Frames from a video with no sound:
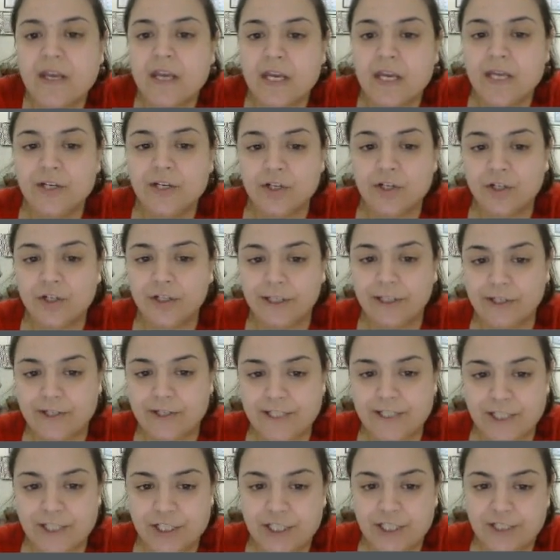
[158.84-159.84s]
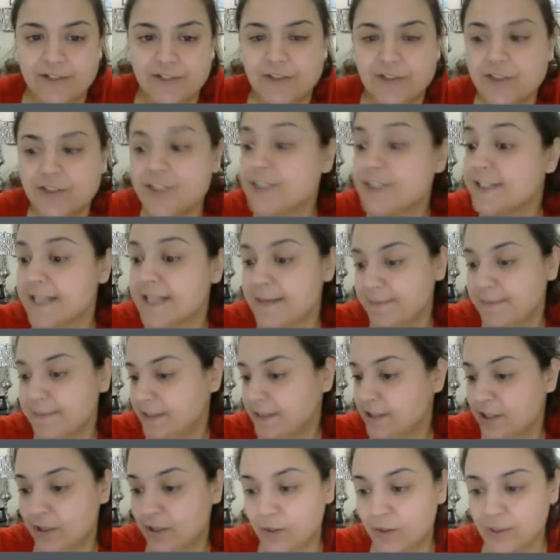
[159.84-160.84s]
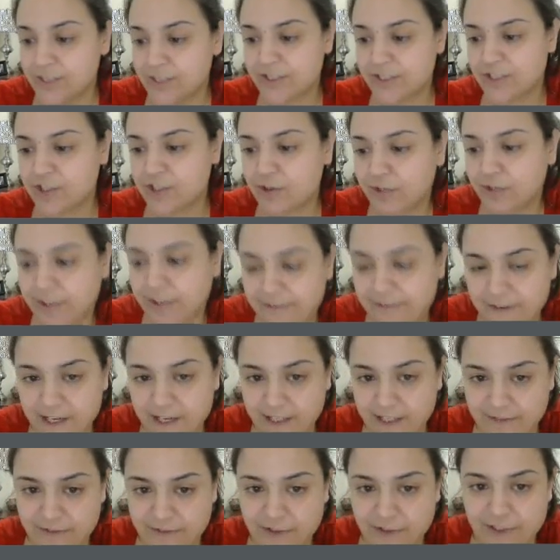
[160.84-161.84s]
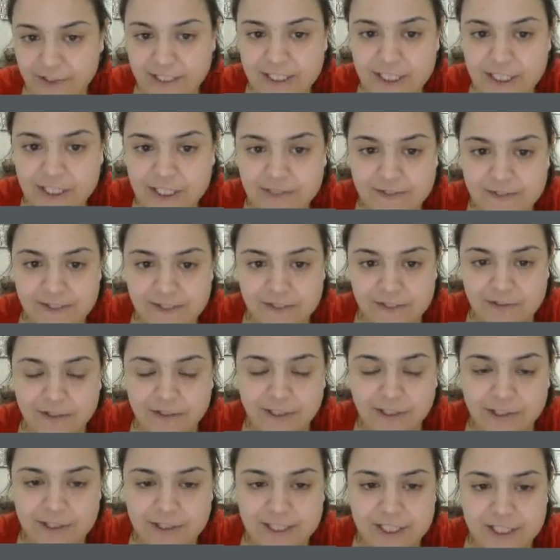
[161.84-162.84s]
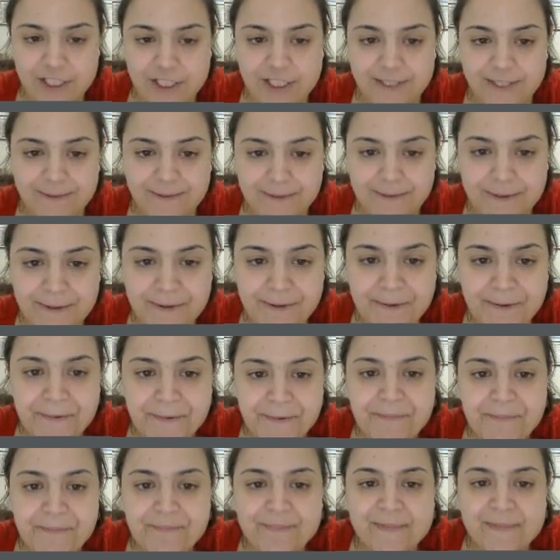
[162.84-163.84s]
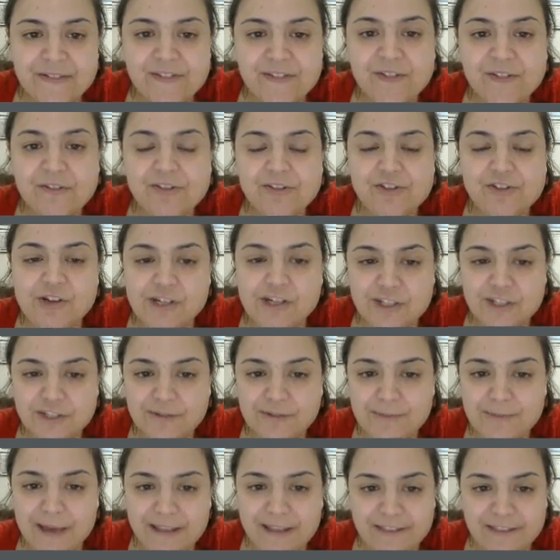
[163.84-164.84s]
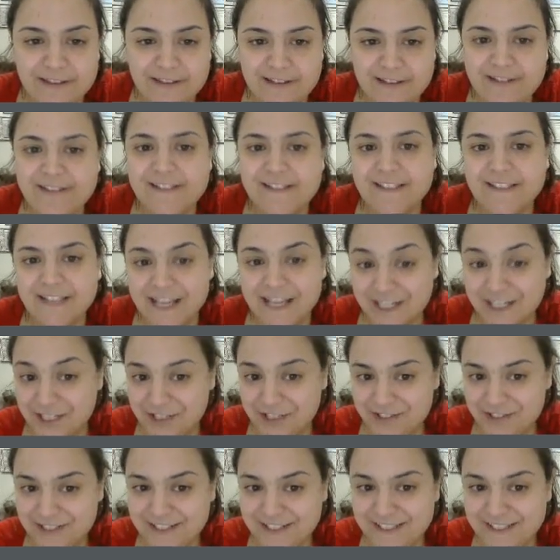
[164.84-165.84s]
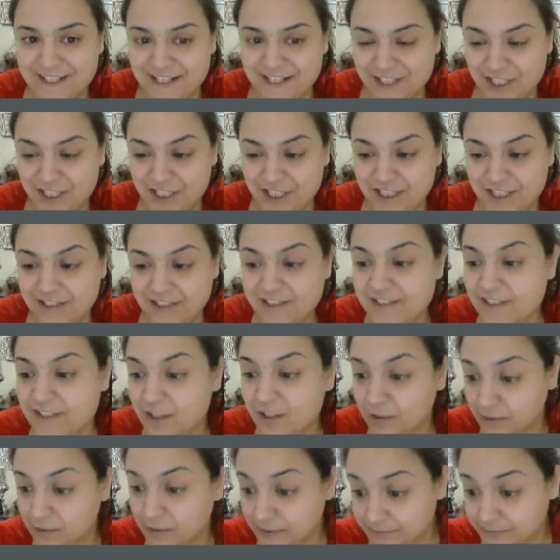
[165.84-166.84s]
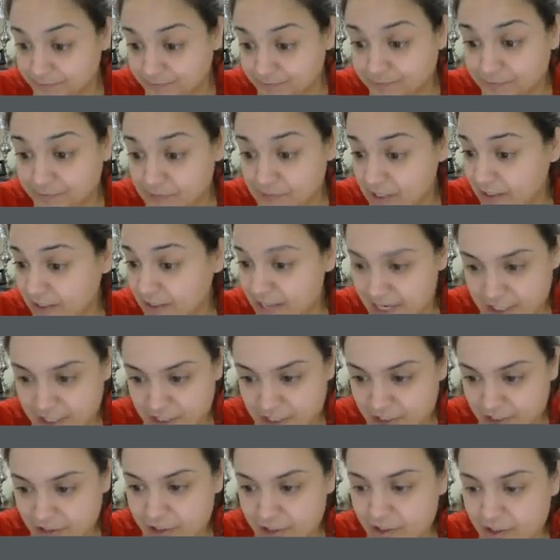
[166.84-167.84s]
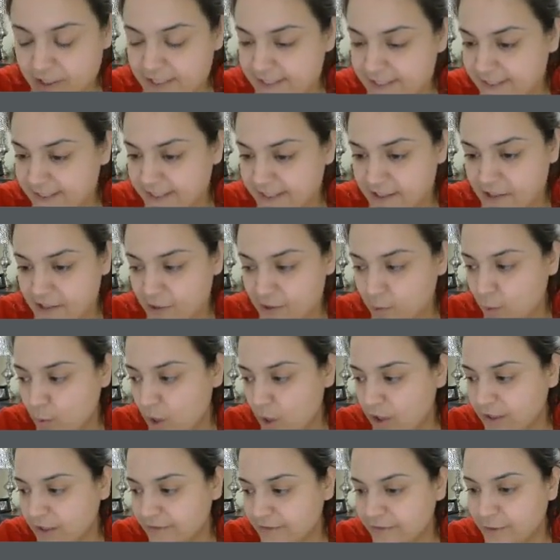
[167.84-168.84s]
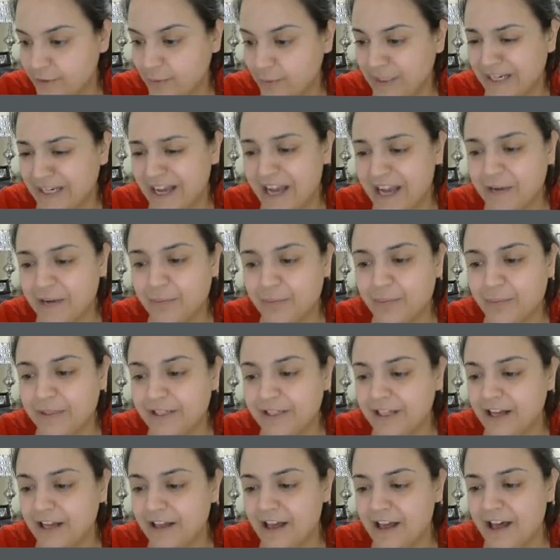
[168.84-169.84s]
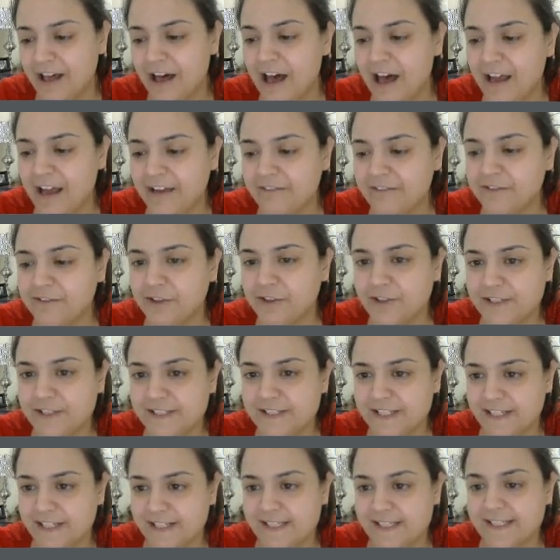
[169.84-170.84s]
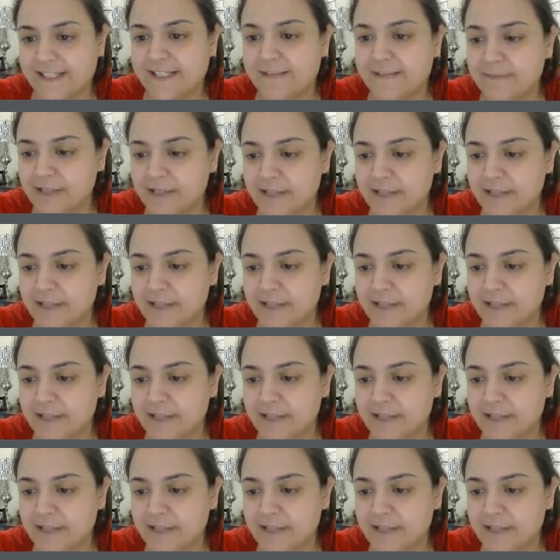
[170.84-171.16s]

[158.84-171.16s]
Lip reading: earlier edition. So just let me know. It's totally fine if you need to use an earlier edition. So instructional methods, lecture, and discussion. So lecture, you're going to see it on the wall every week. I have noticed that in some